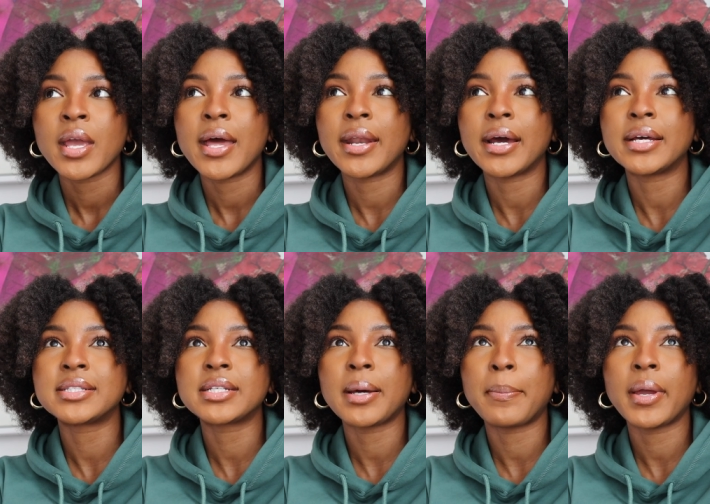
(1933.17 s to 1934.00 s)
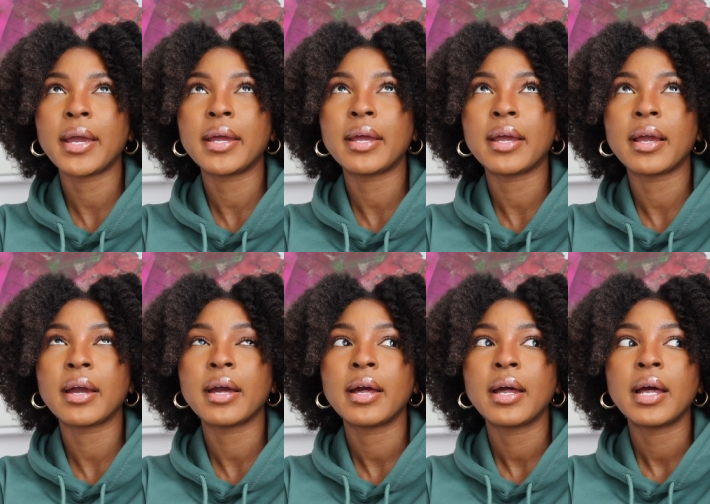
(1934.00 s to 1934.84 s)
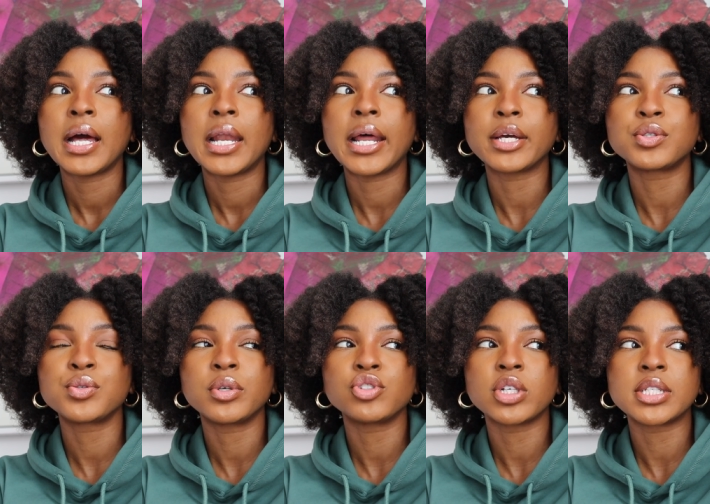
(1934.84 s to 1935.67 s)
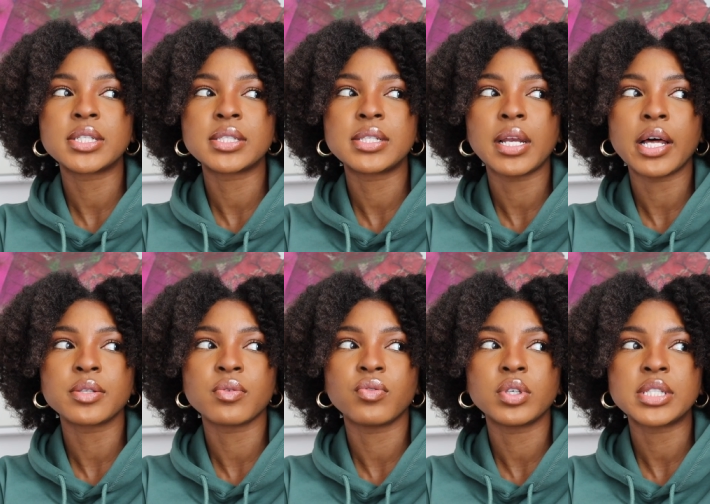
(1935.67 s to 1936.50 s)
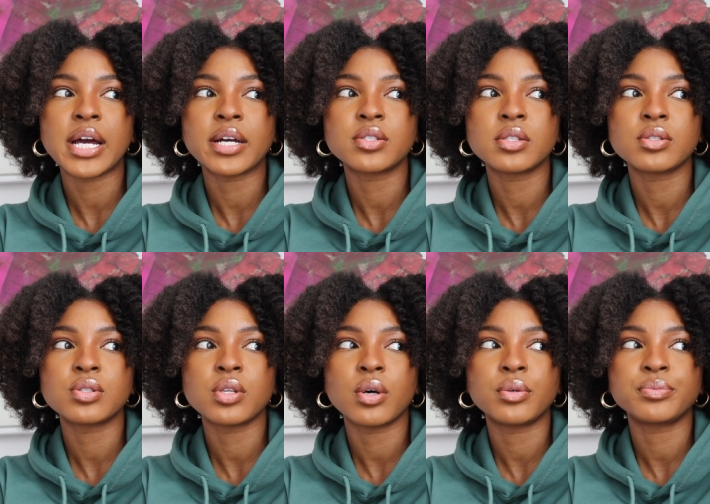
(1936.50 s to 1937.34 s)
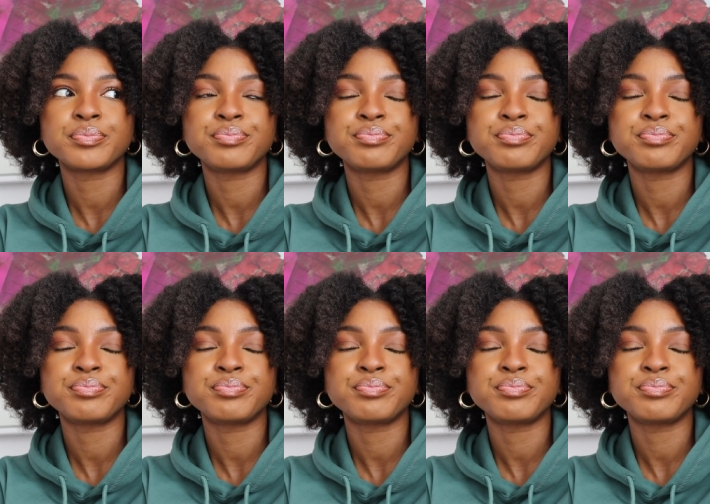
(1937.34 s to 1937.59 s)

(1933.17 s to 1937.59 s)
and i ended up paying like 260 dollars before taxes so